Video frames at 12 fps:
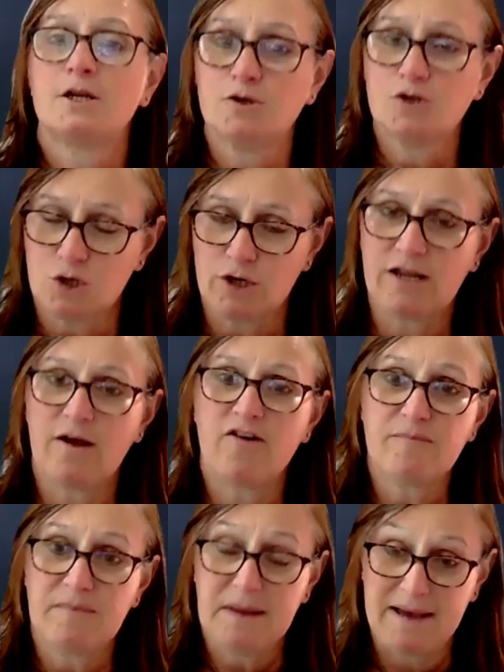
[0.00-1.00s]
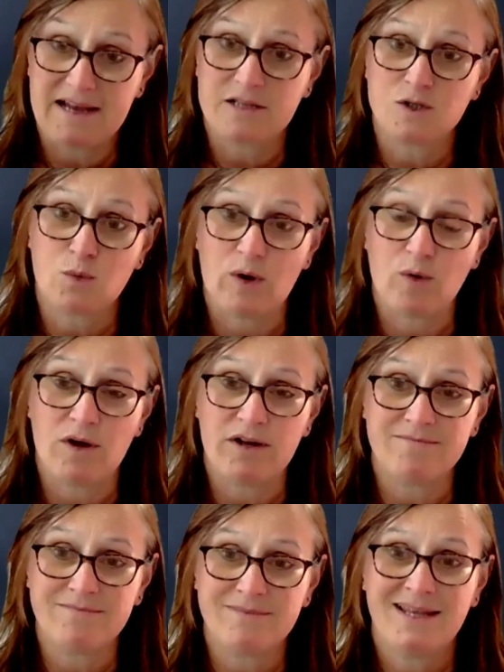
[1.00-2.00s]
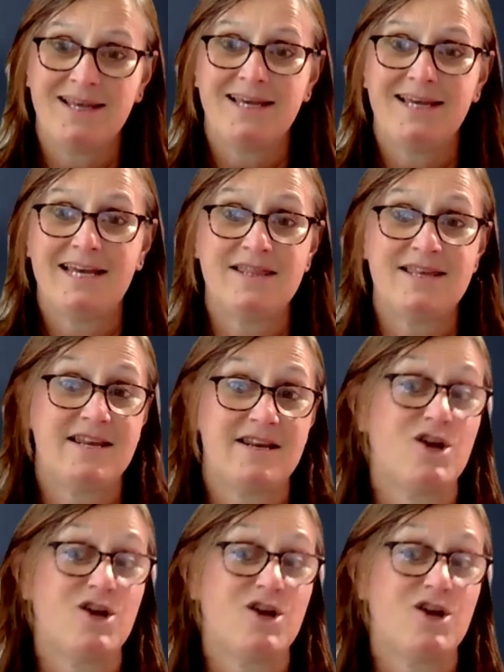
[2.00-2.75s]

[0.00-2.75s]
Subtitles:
and you're starting off at square one. And